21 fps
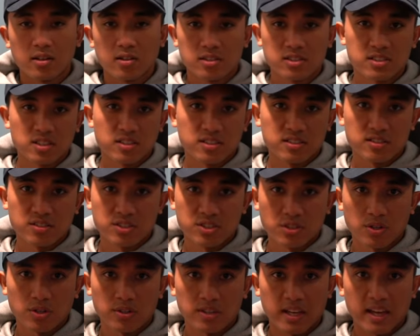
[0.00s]
Studies have
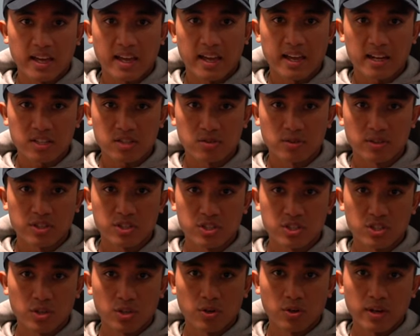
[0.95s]
shown that x-rays
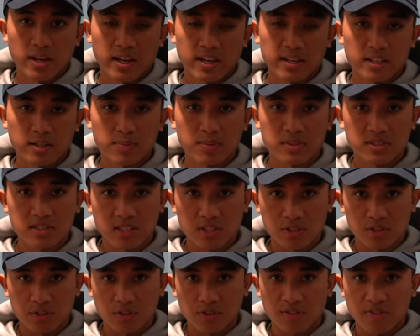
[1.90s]
show any
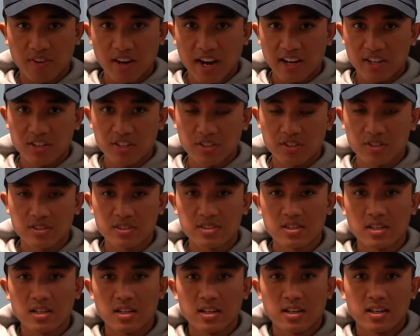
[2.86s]
potential
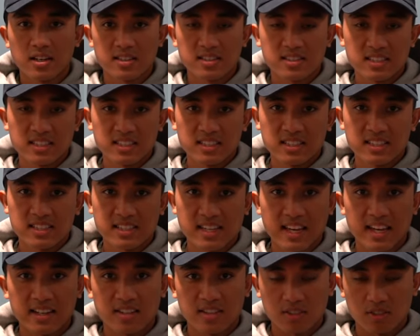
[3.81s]
fractures. A CT
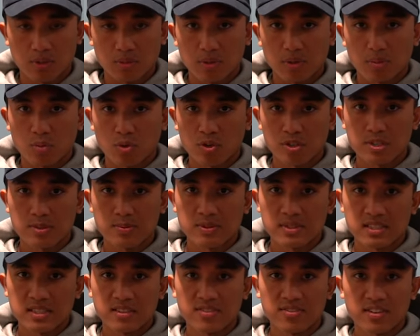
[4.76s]
scan is a little bit more
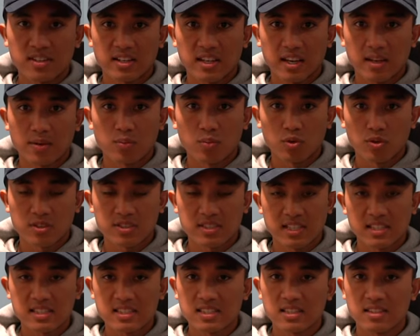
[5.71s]
specific and more
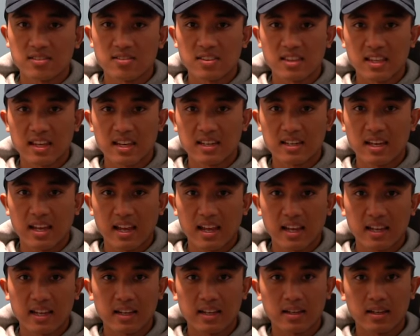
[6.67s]
sensitive than
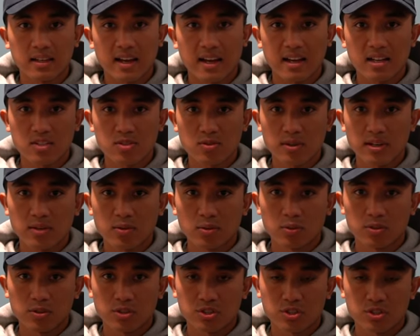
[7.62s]
a x-ray
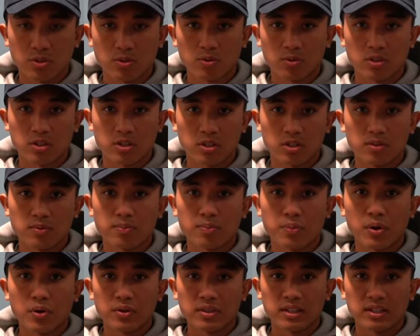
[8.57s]
will show good
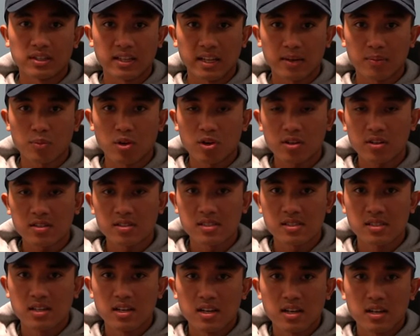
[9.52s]
bony landmarks.